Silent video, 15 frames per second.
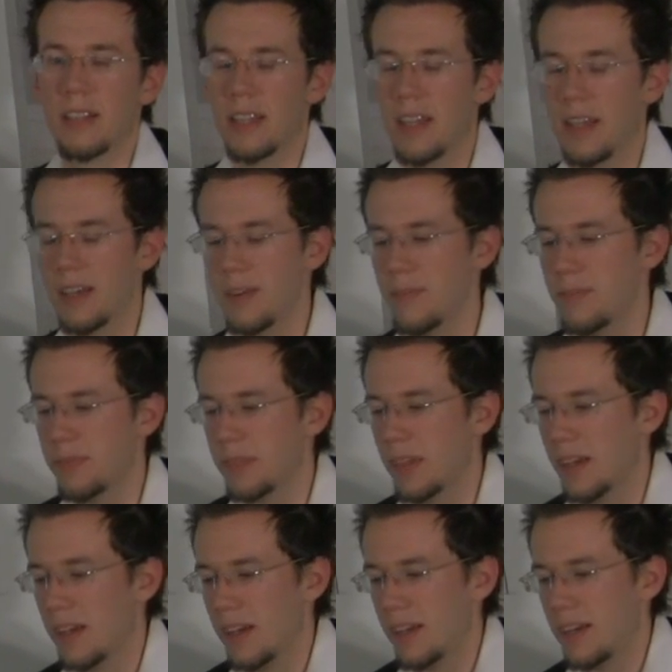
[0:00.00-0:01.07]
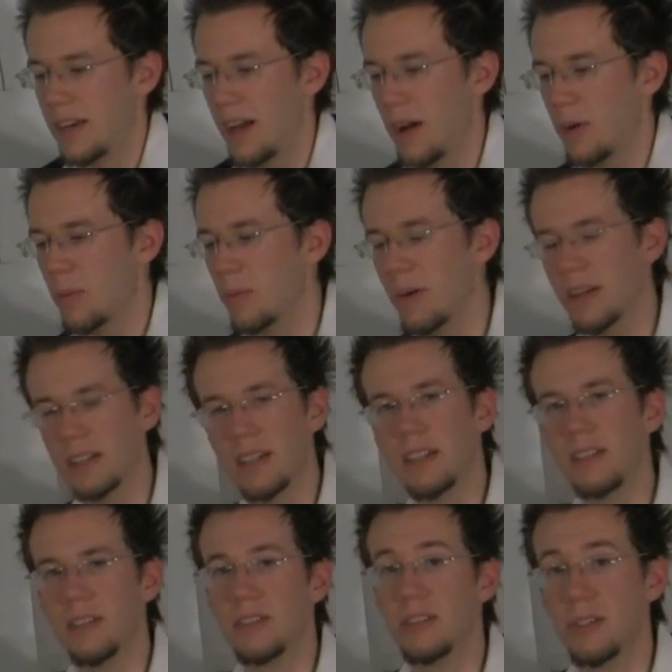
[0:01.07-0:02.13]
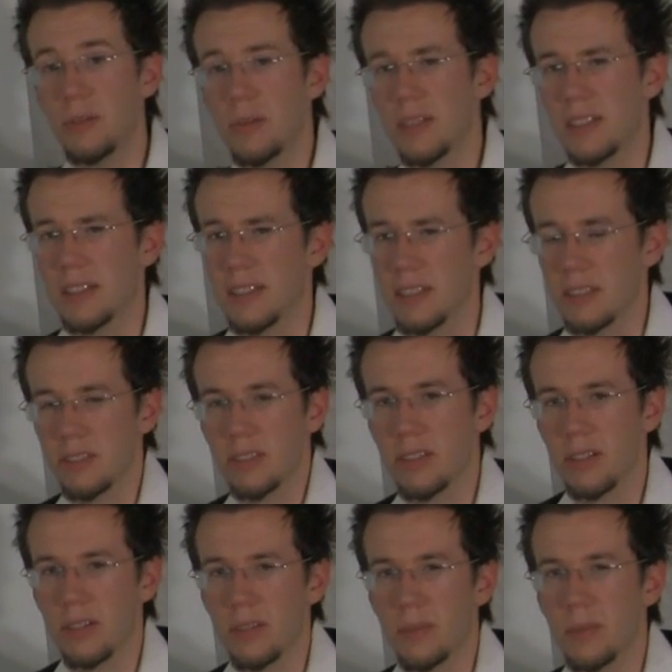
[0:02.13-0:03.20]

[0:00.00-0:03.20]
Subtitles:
Okay? Now, what can you do with this, though?